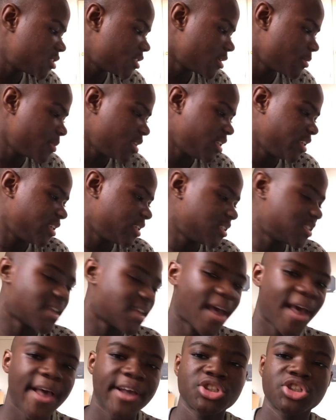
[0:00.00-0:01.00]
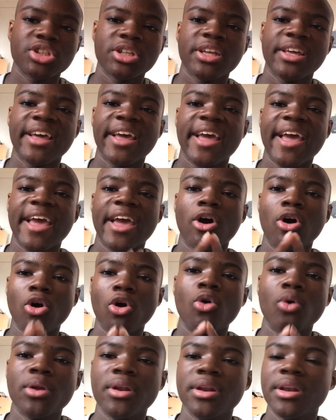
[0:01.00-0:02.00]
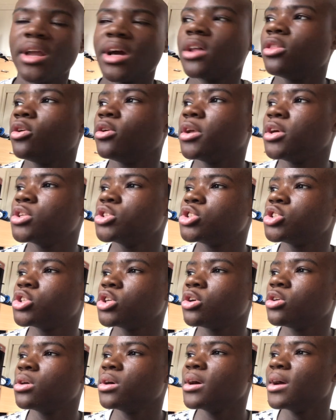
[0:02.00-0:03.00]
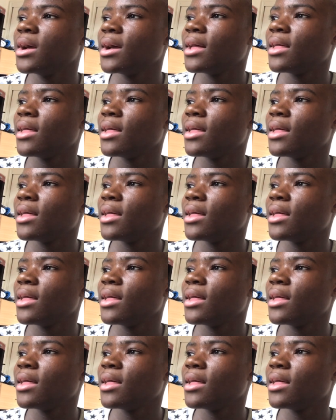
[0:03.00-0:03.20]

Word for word: Zim is actually an old Nickelodeon show